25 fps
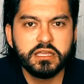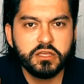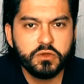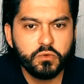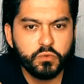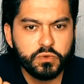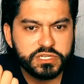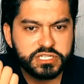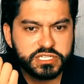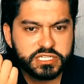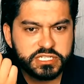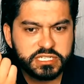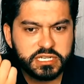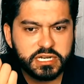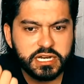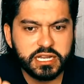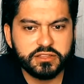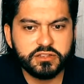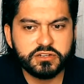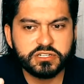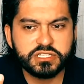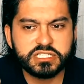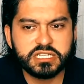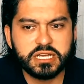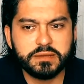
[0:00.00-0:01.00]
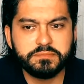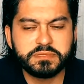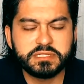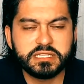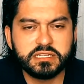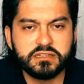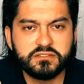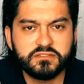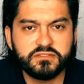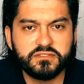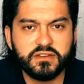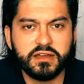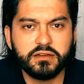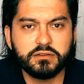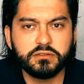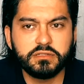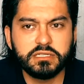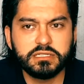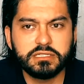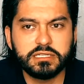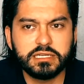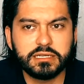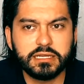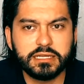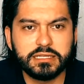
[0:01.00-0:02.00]
which is another substance found
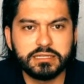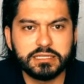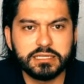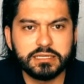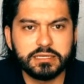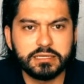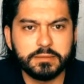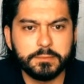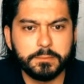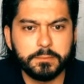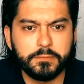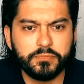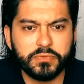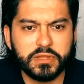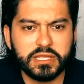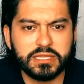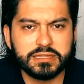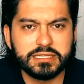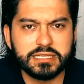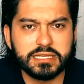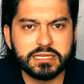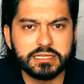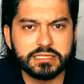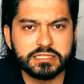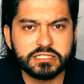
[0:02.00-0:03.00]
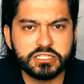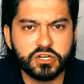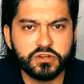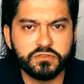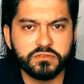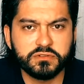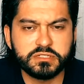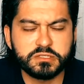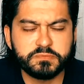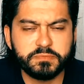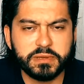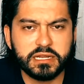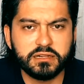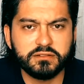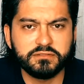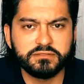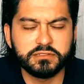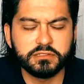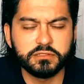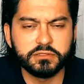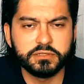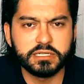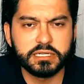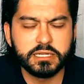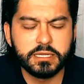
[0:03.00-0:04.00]
in the cerebral spinal
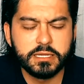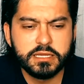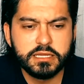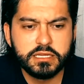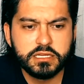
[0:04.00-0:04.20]
fluid.